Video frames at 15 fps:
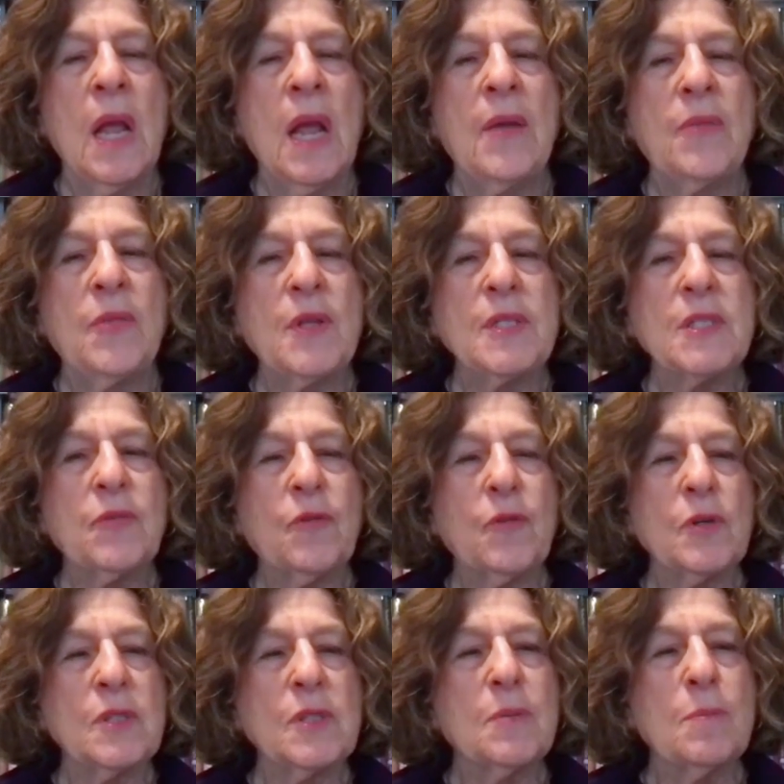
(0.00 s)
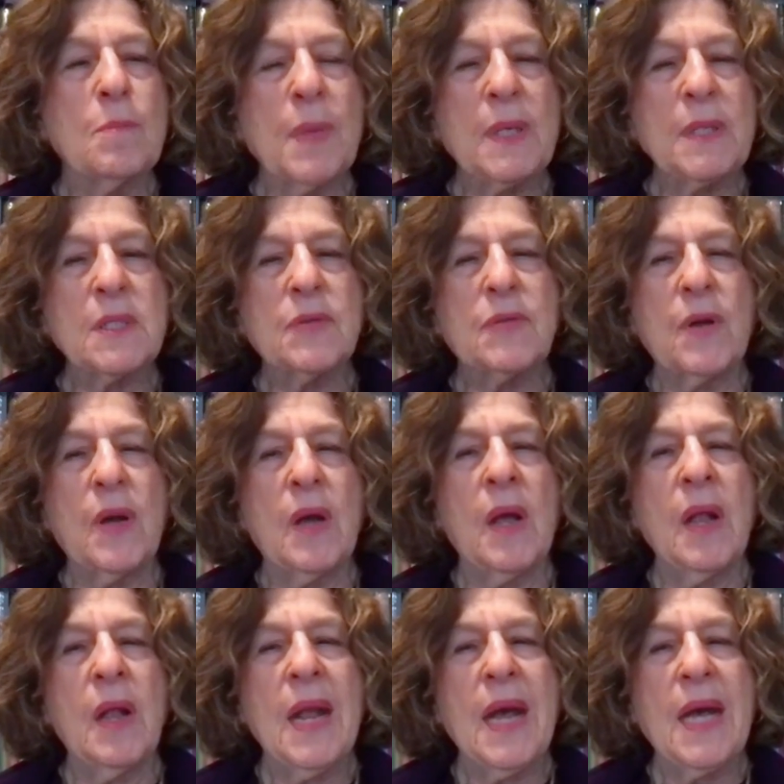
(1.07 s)
And this first
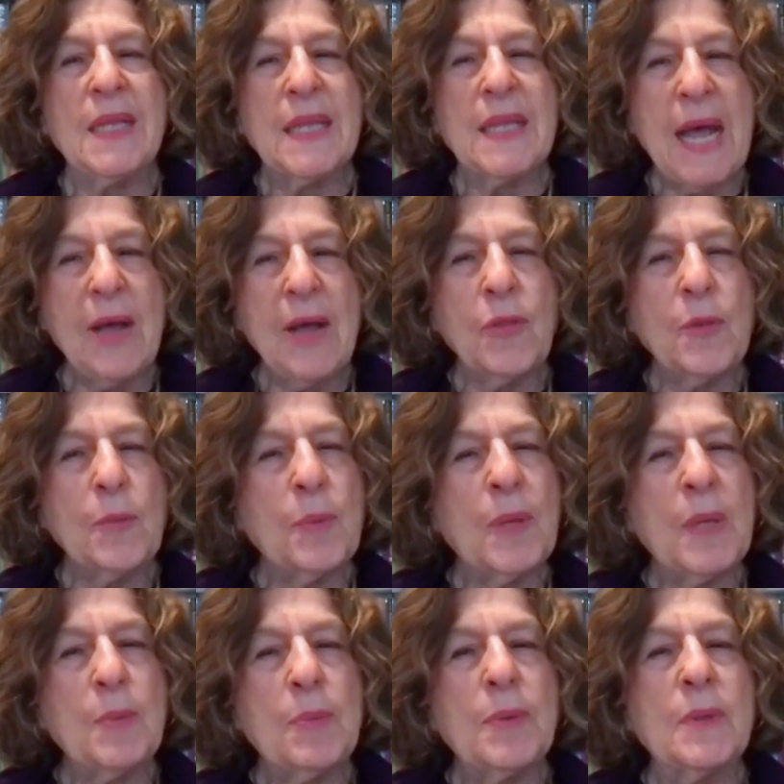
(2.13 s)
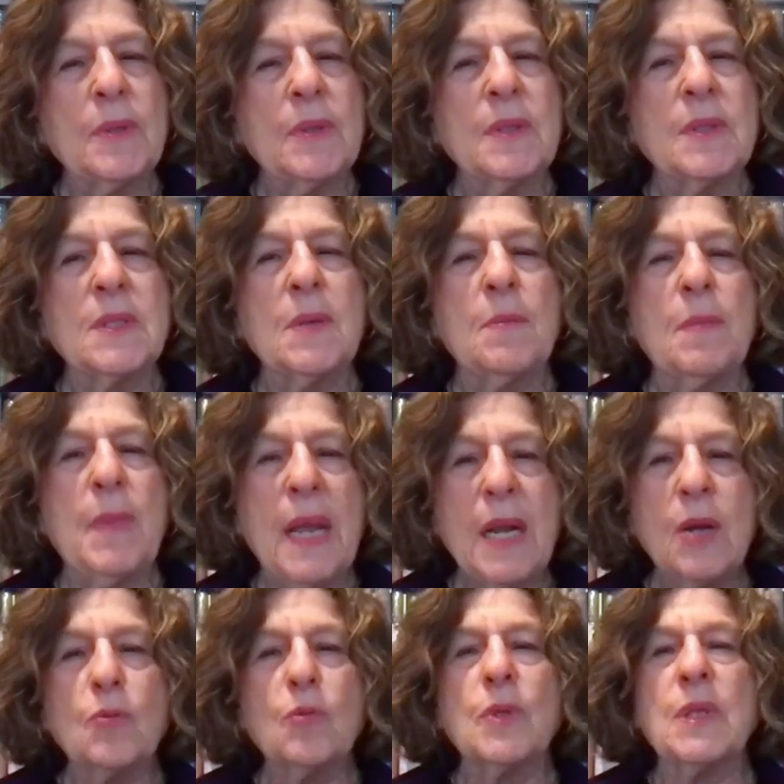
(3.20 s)
mitzvah allowed the people to
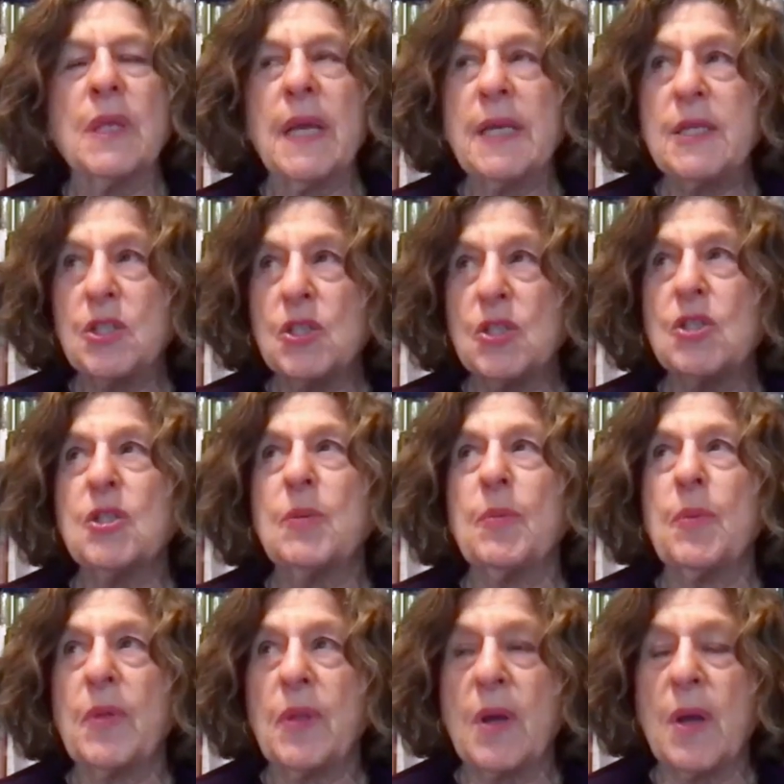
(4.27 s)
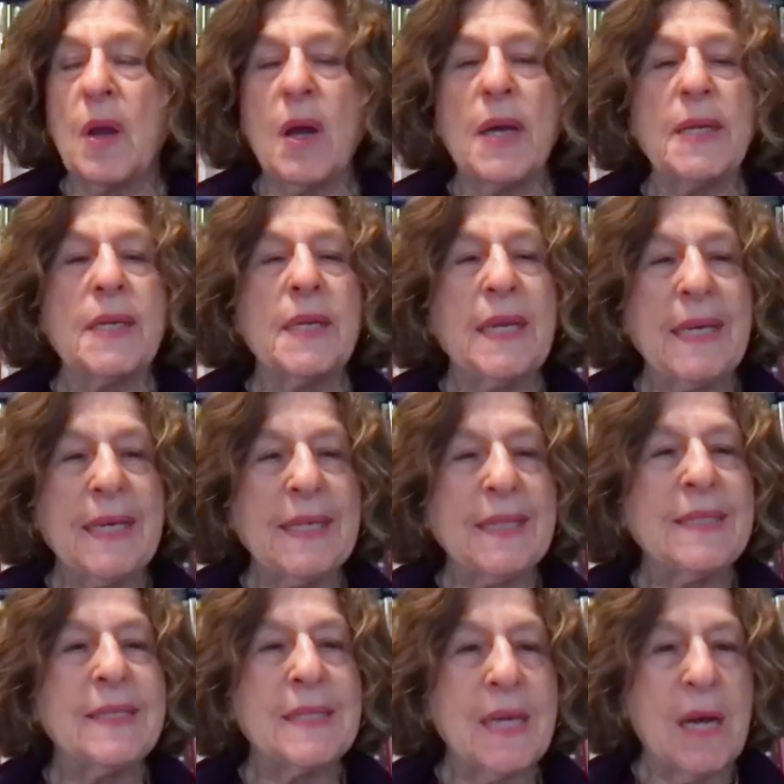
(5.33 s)
make a relationship with God
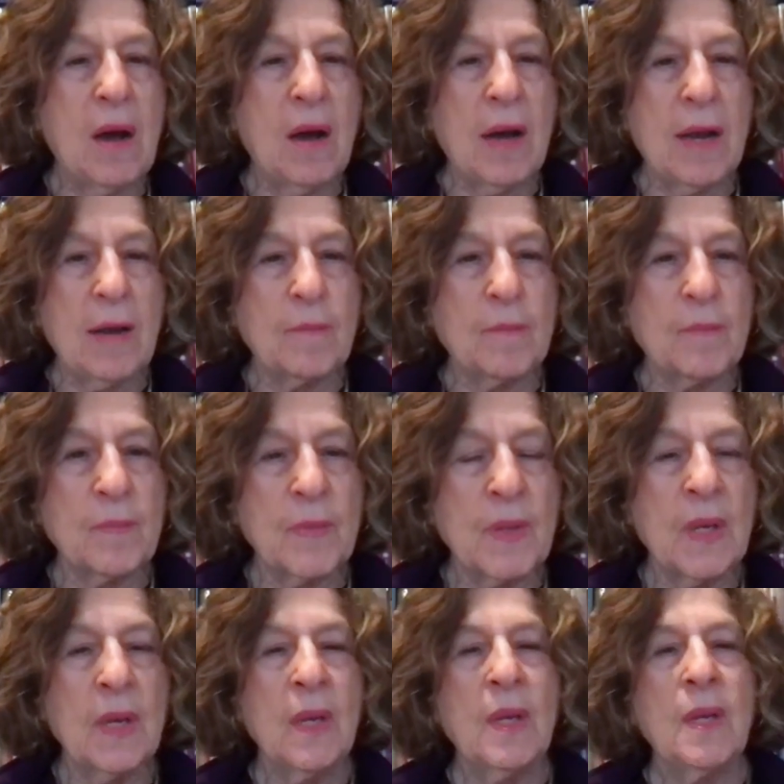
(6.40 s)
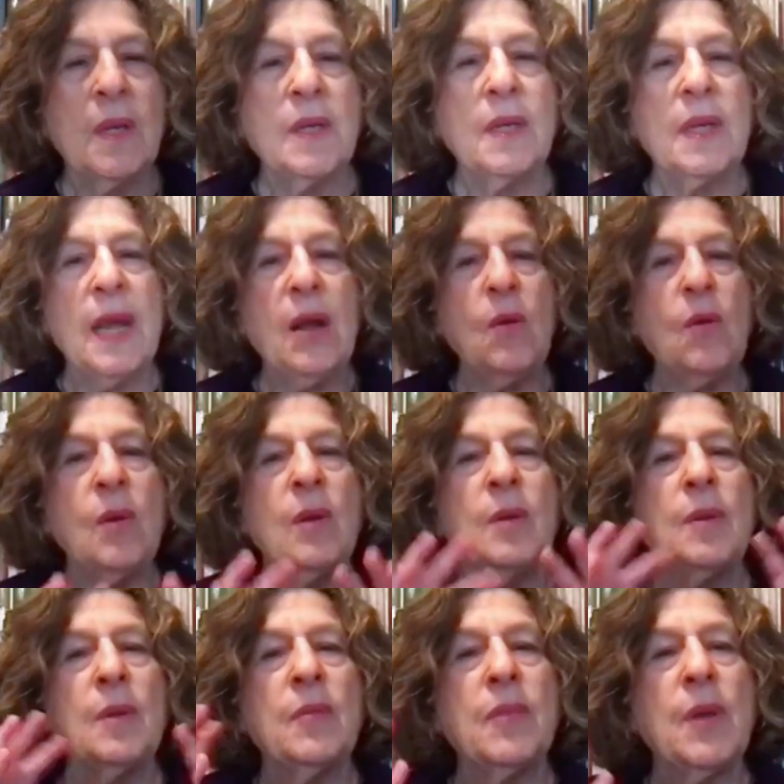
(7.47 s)
in time. Now
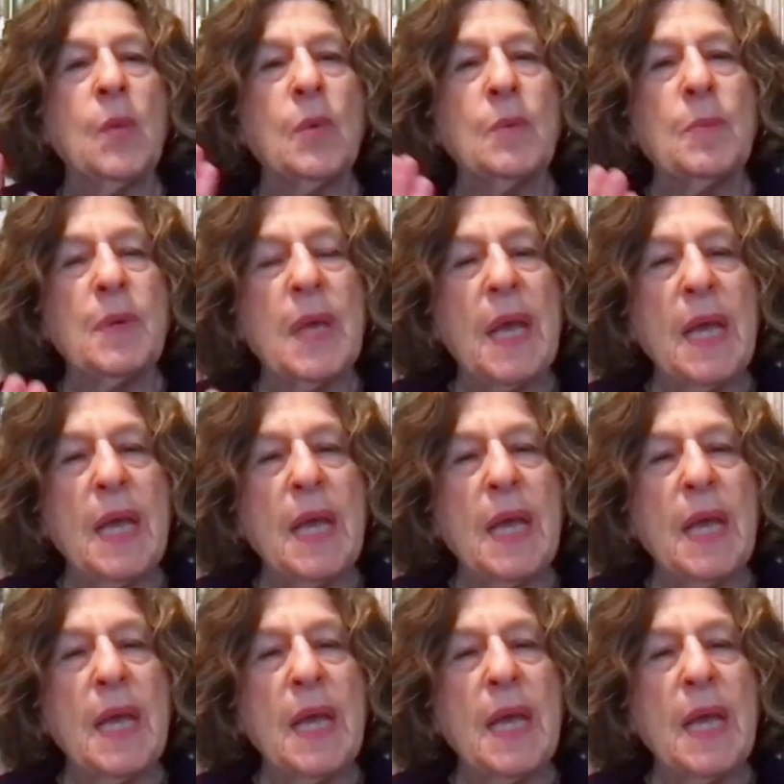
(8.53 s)
they would be